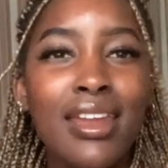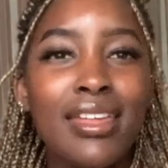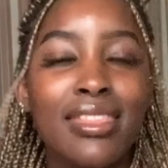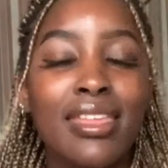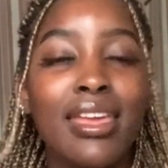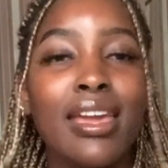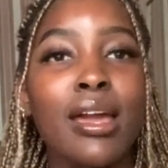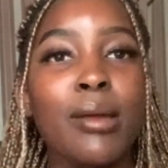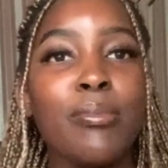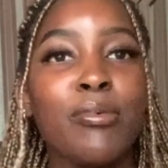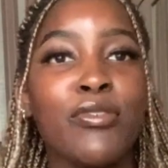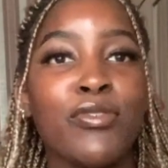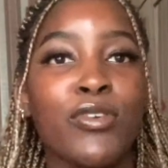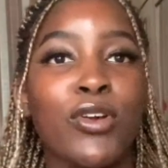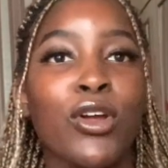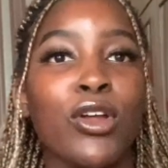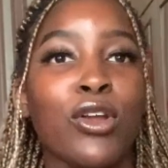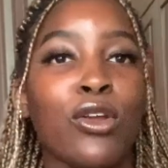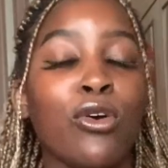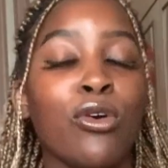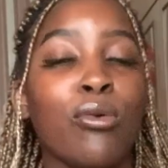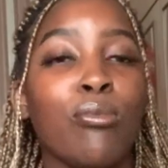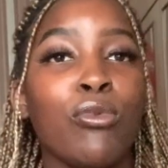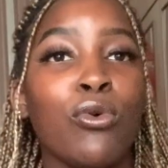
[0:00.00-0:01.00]
think I prefer
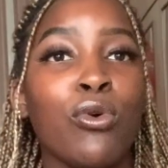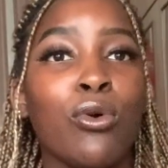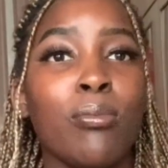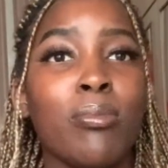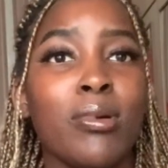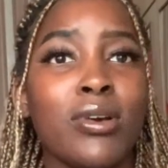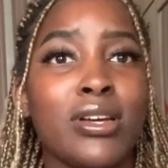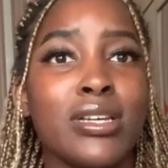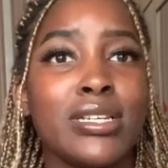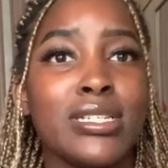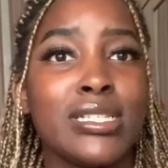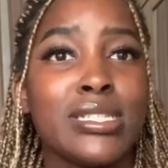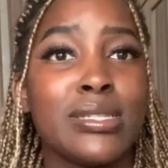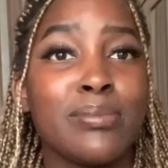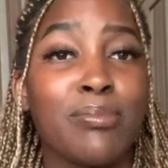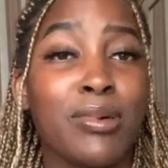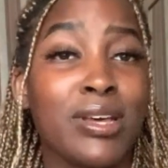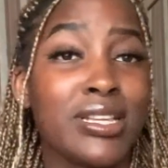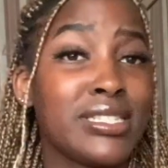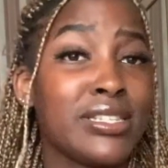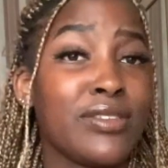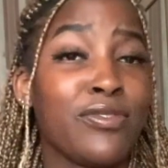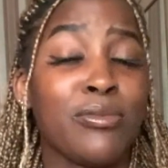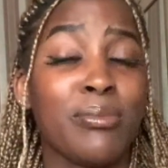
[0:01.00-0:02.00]
it a lot more, because
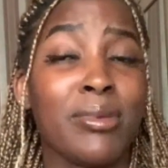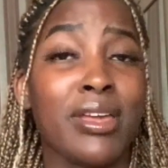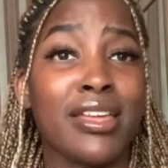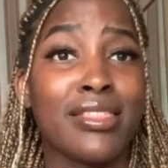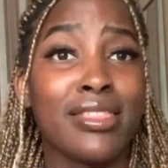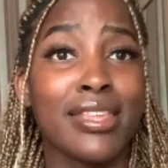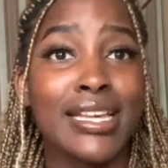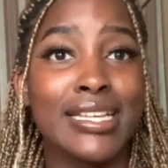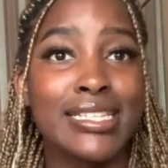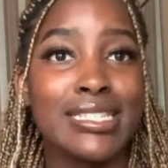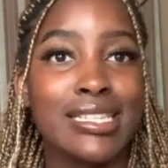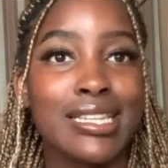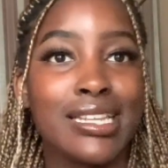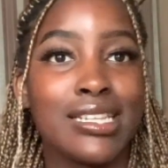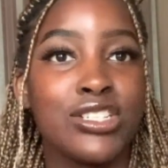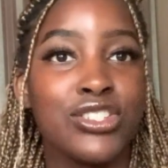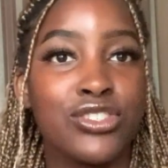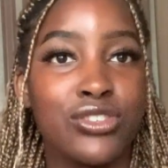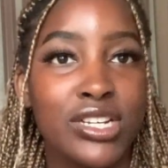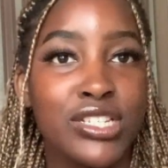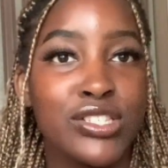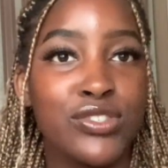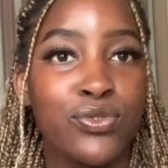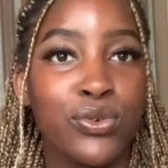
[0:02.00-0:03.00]
personally for me, I think it's less
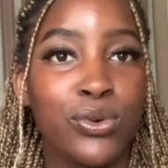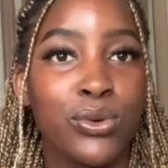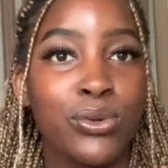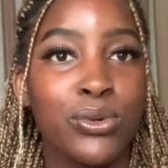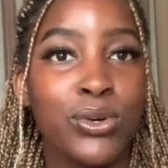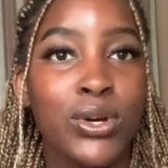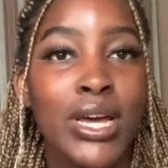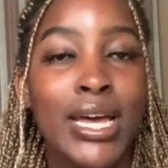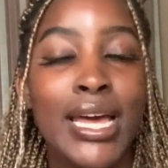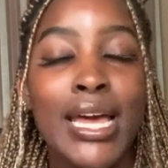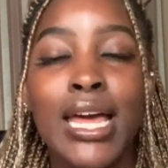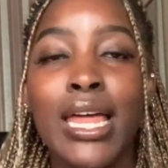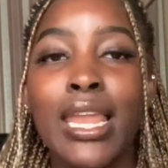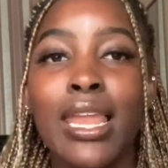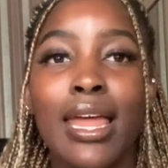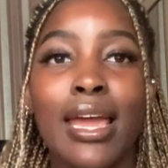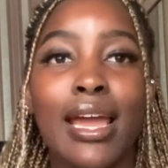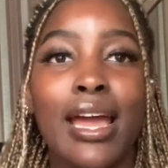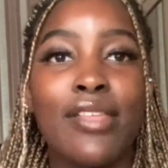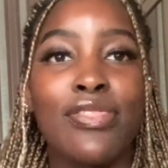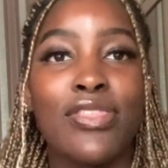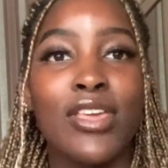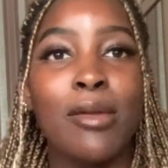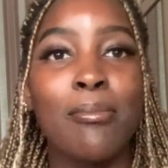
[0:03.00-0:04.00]
stressful. Like,
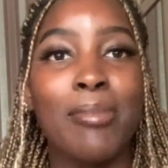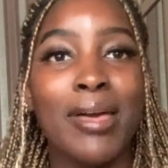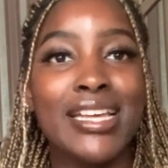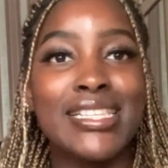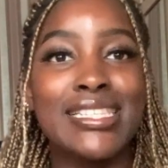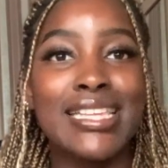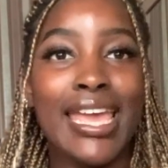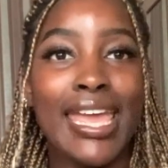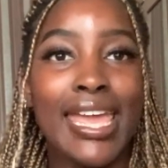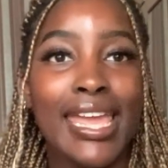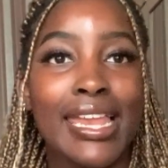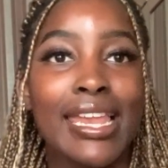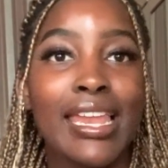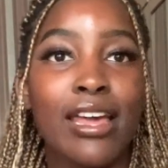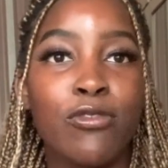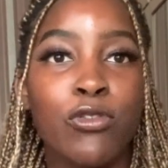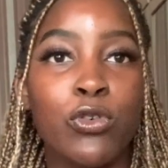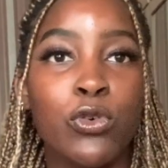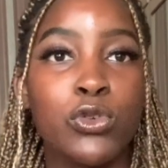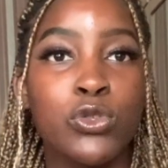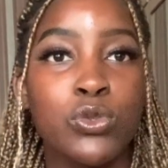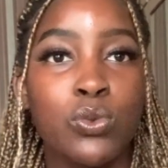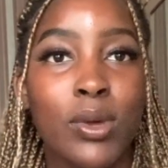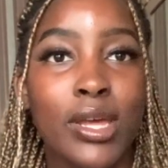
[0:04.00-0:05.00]
I think back to A
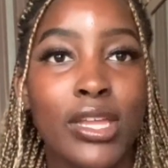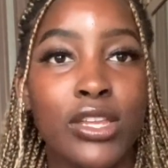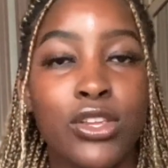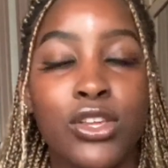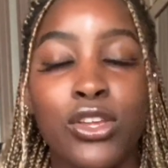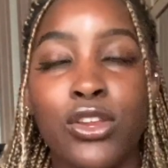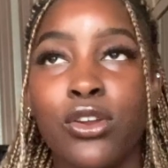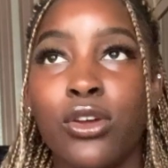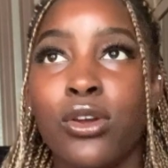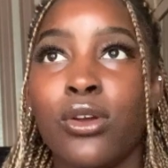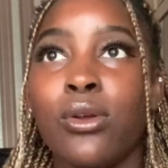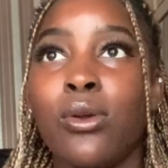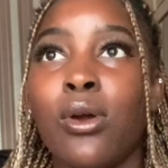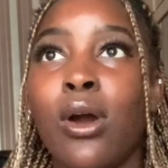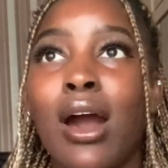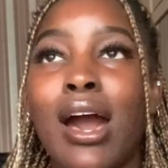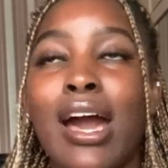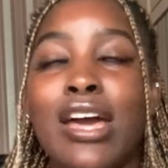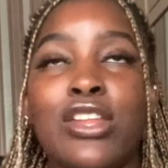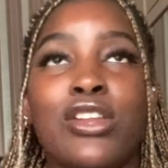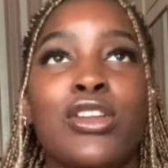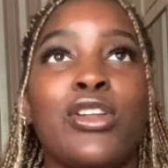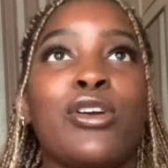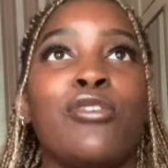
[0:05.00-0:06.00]
levels when, you know,
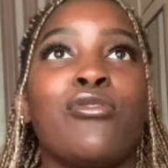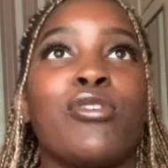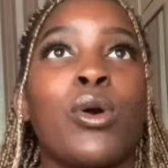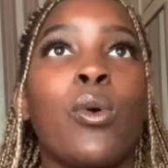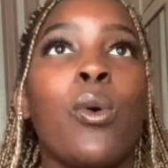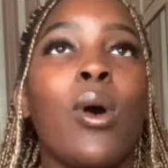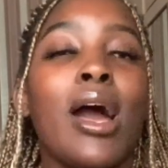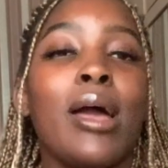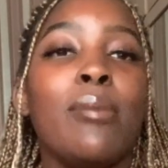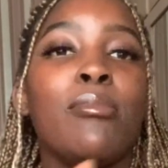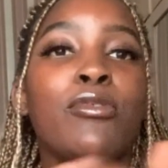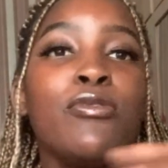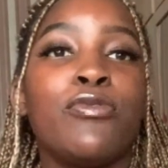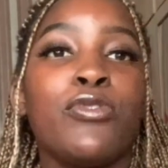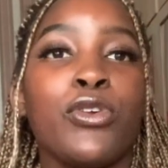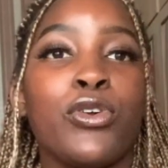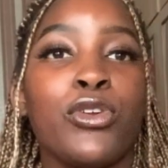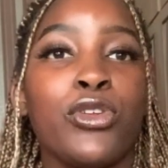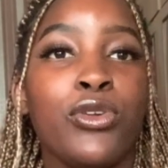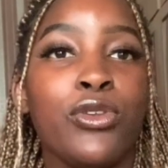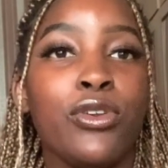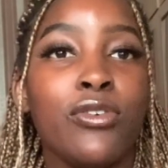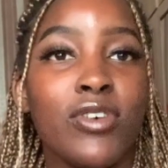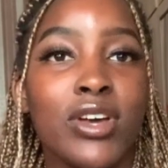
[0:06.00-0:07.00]
I don't know, a requirement for your
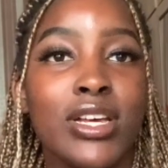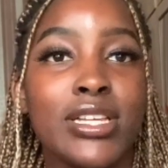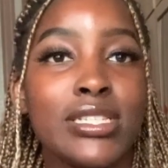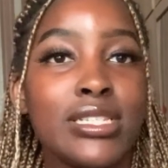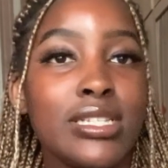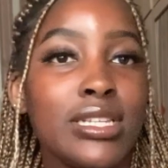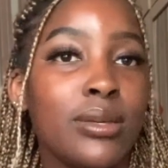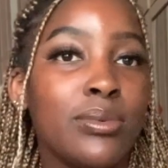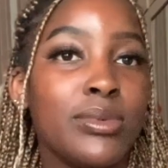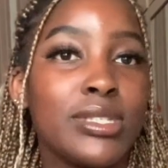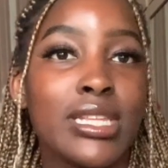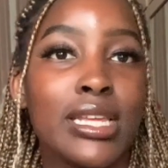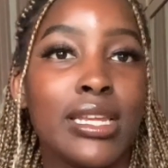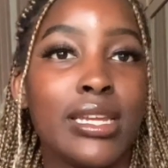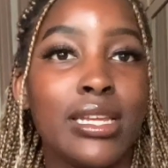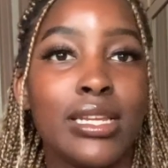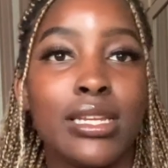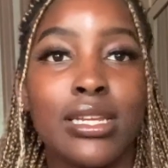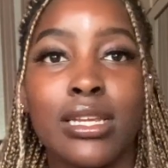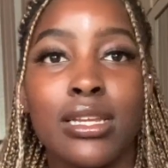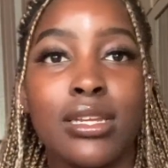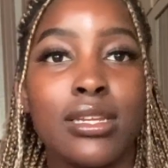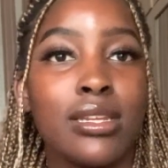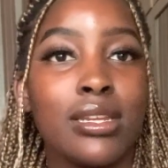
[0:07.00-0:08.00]
university was they
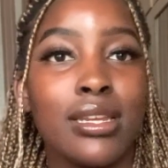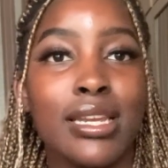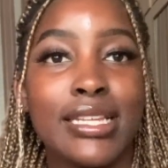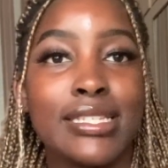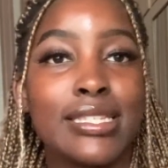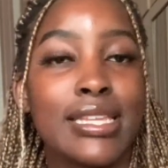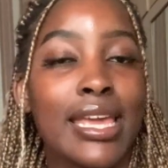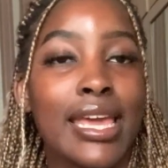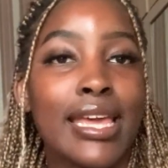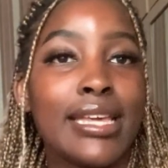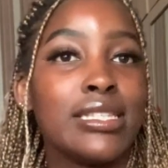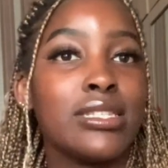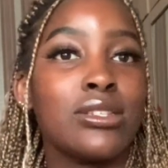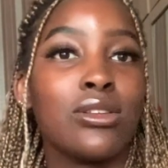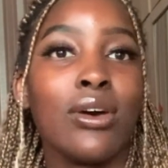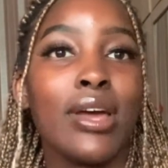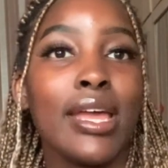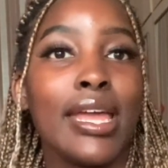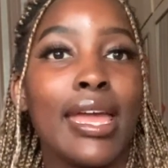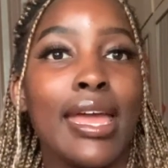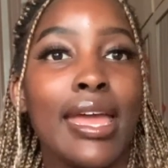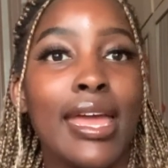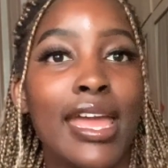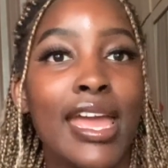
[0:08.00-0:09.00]
needed, let's say, A star
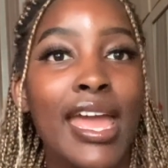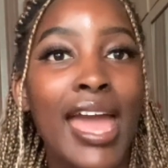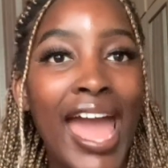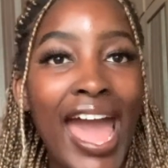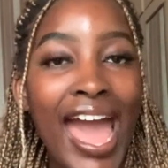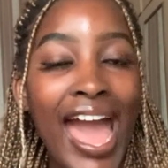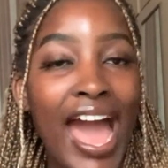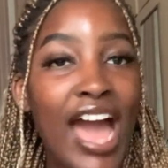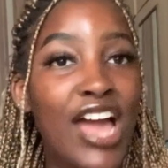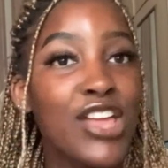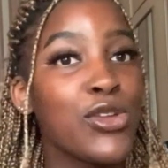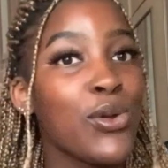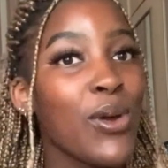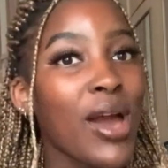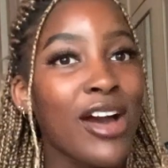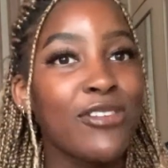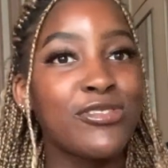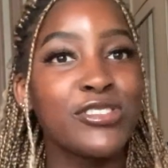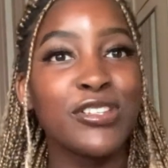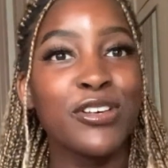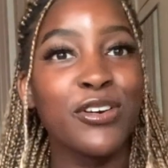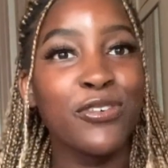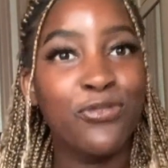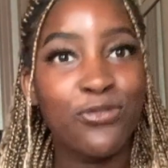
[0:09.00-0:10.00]
AA, and you
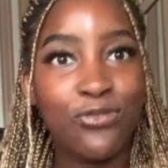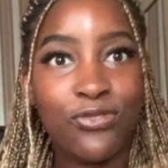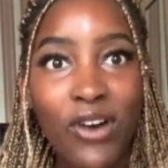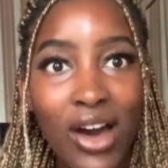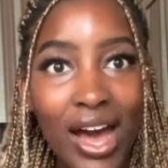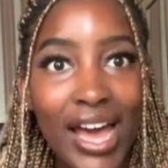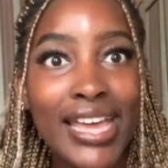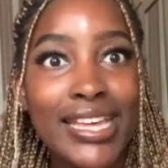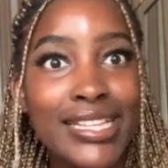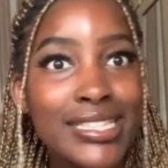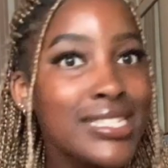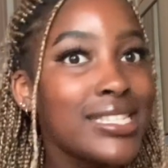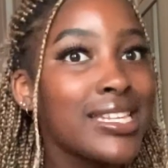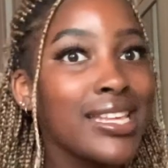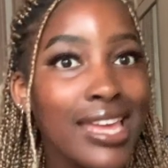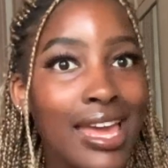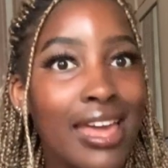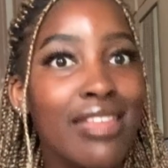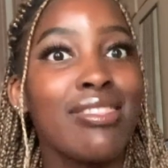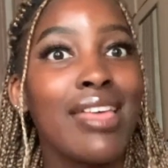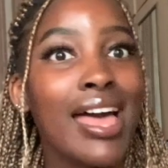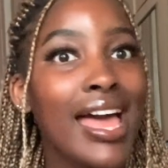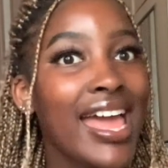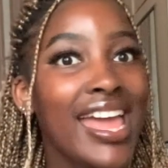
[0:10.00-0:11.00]
have to fight to
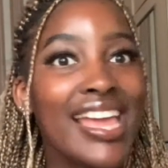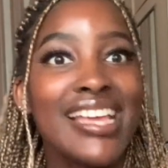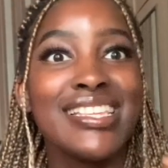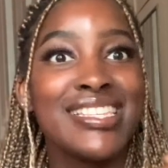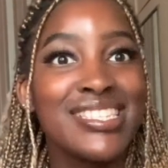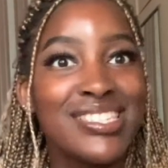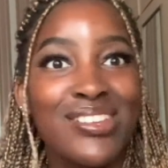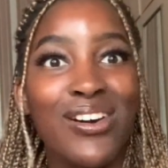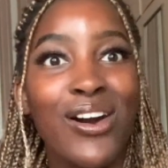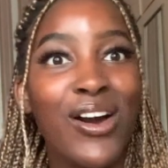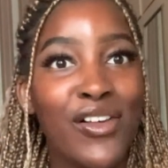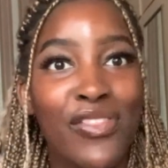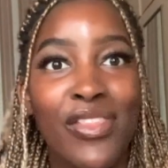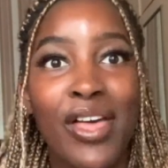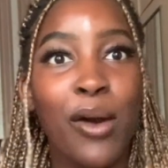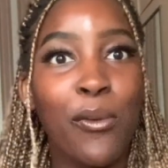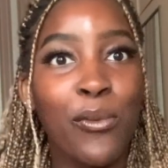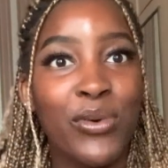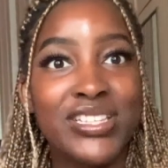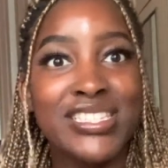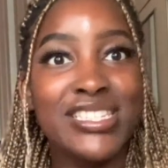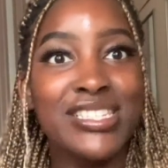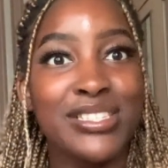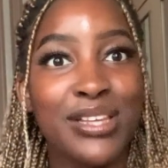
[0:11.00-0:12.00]
get that A star in that
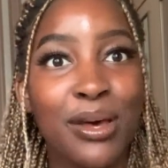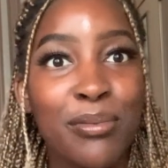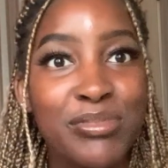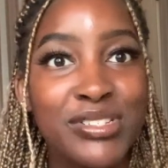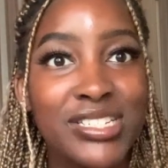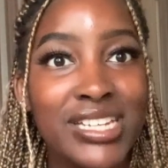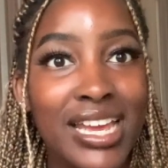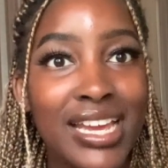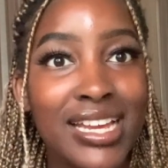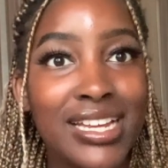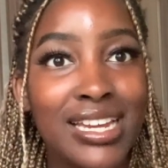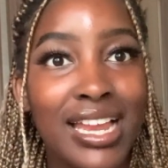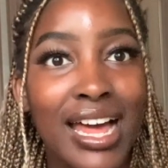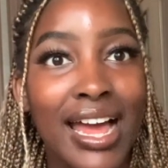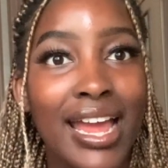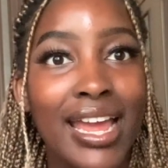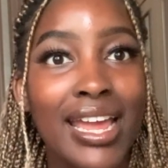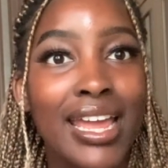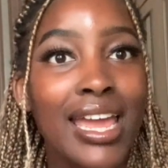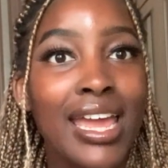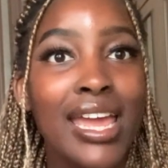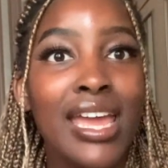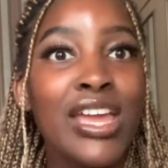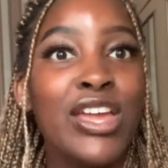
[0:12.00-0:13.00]
one subject.
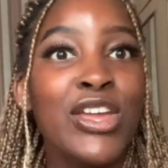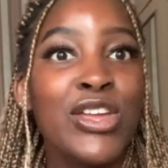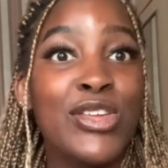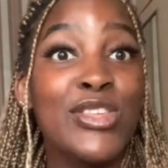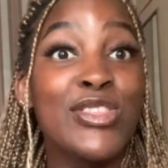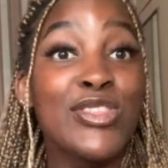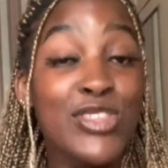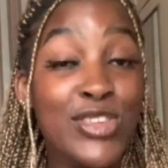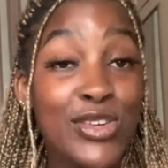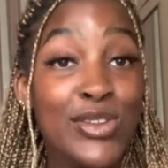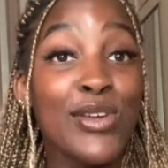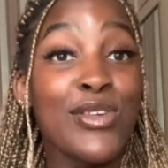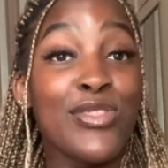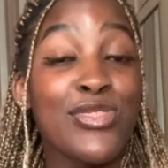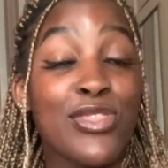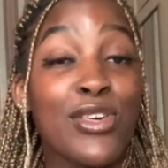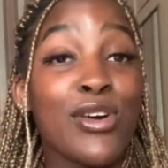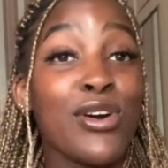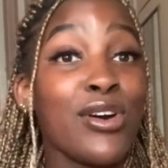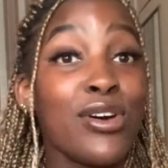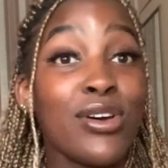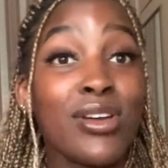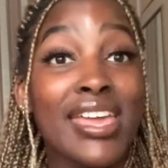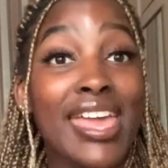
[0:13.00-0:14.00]
Like, you know,
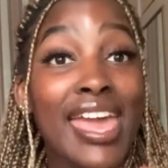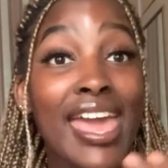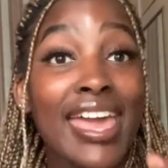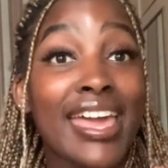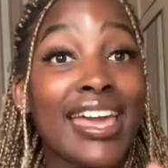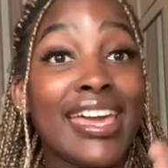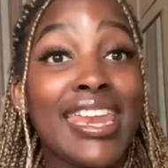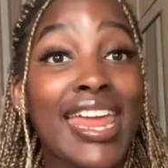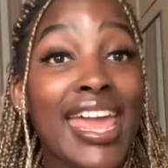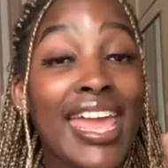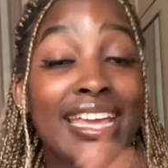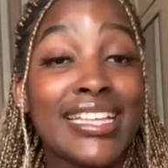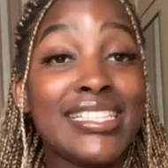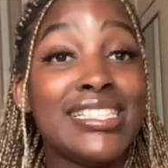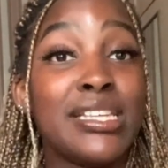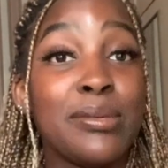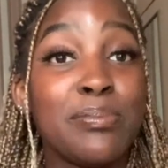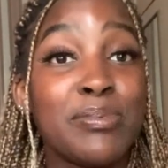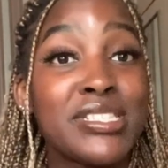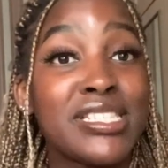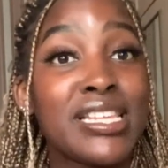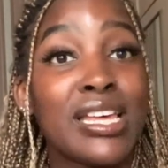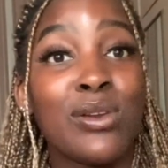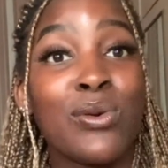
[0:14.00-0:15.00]
the getting an
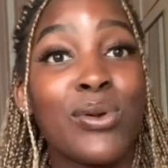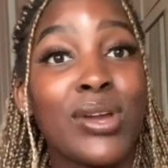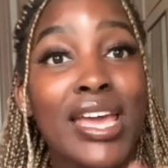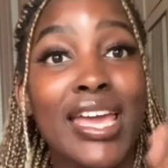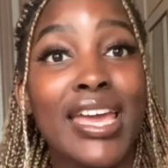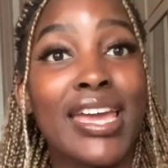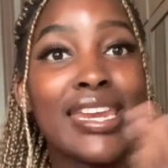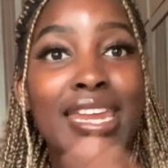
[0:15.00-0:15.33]
80% or getting an